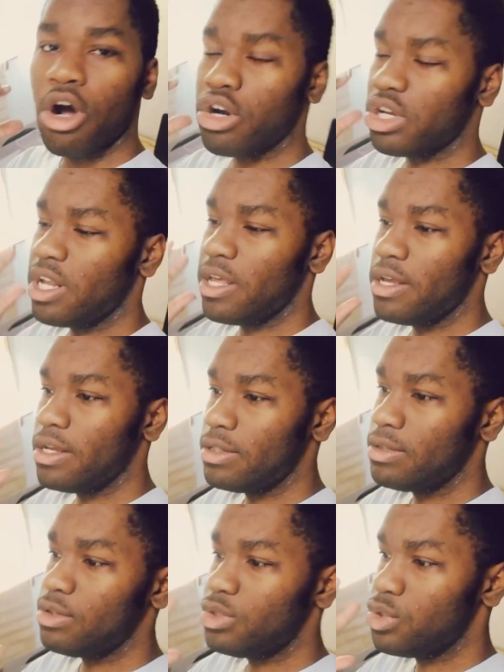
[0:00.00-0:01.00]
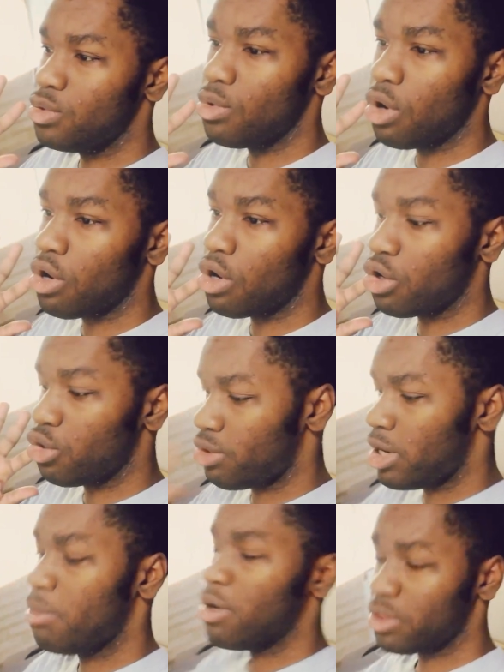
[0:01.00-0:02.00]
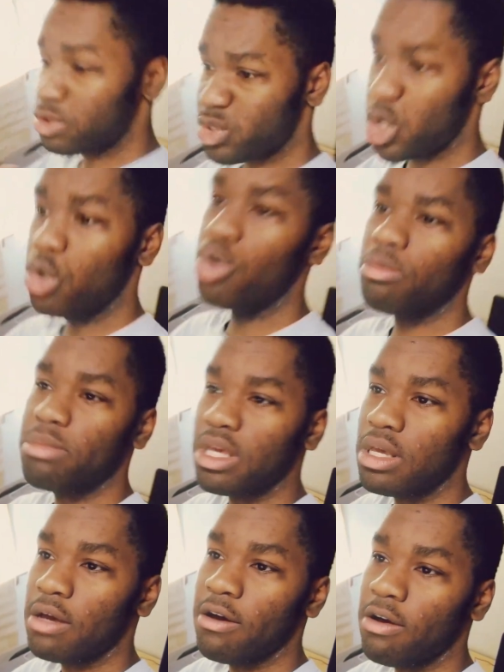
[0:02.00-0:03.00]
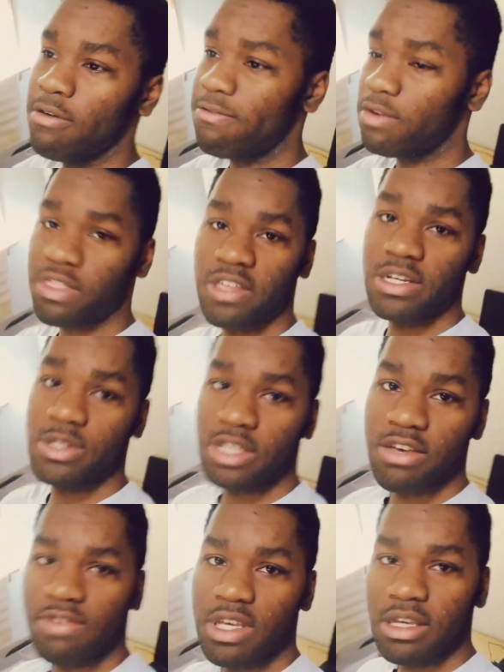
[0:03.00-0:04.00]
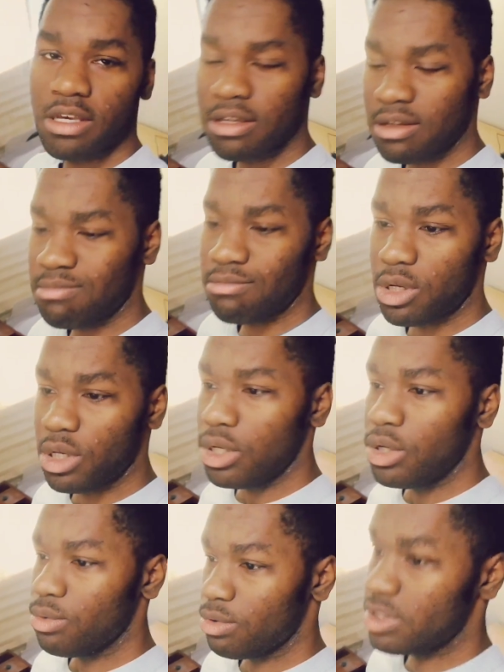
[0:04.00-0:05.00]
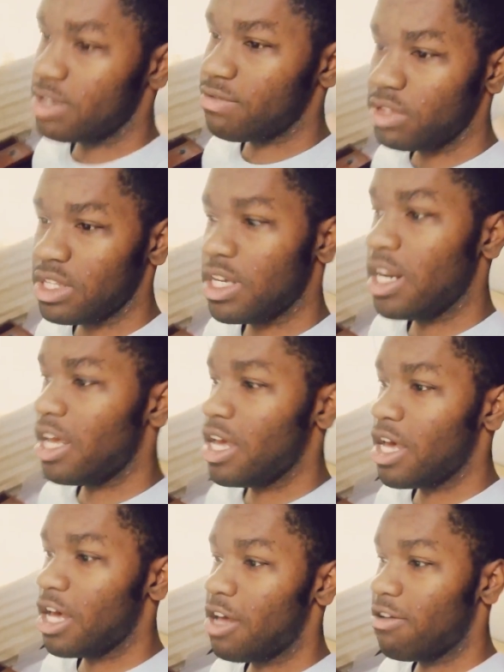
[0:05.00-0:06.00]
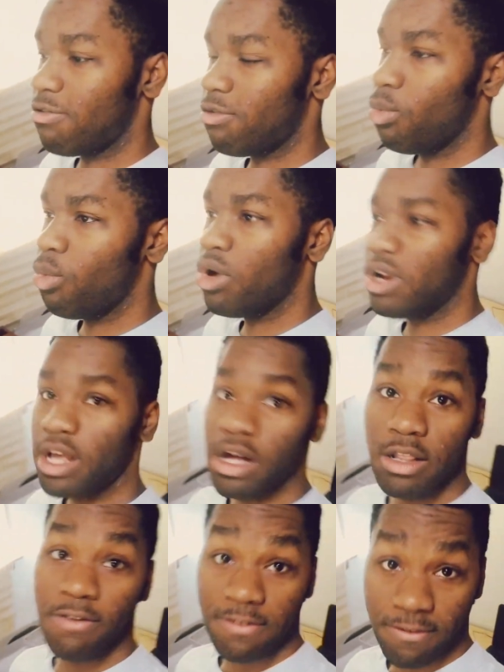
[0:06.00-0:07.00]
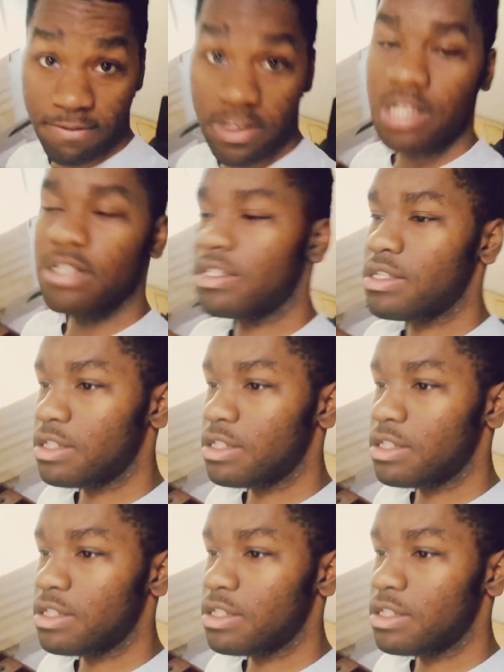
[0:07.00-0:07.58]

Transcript: are gonna head to our grandmother's home uh, for Thanksgiving and we're definitely gonna have one hell of a feast.